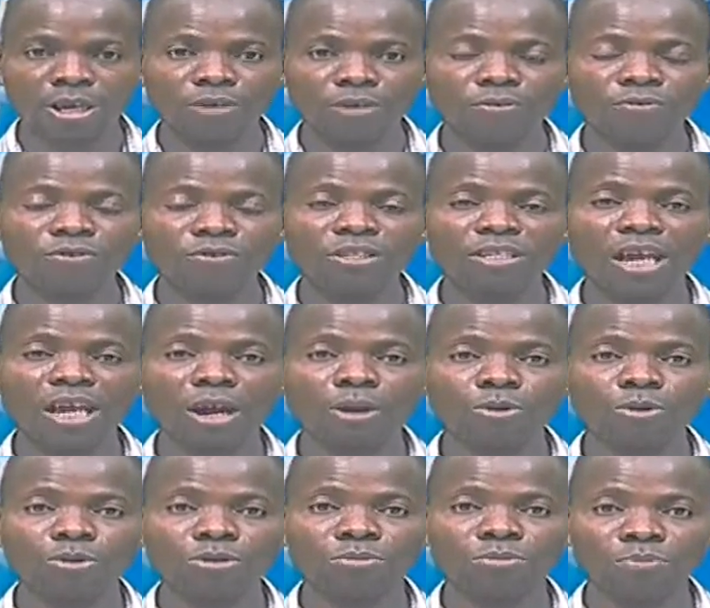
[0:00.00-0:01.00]

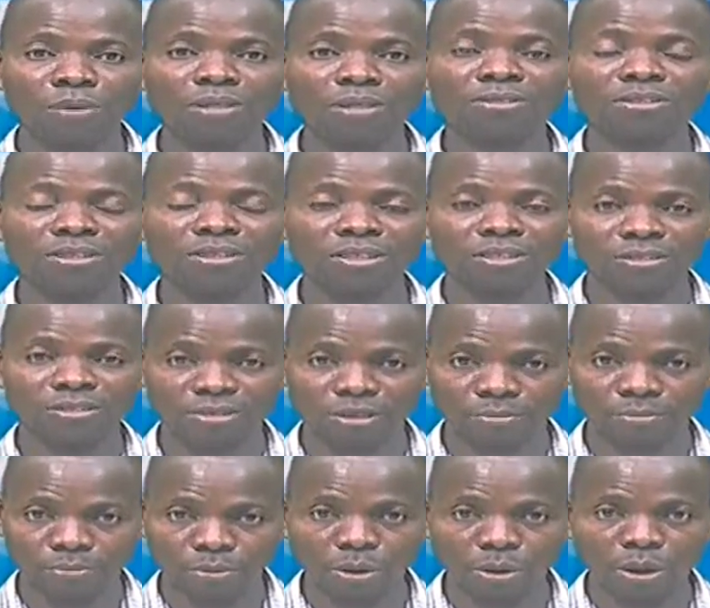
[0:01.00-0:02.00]
15-year-old person is a
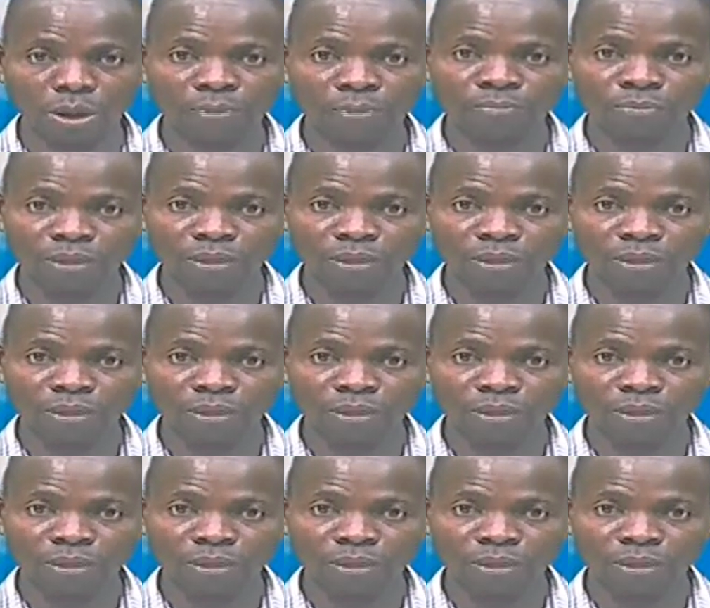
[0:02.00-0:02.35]
boy,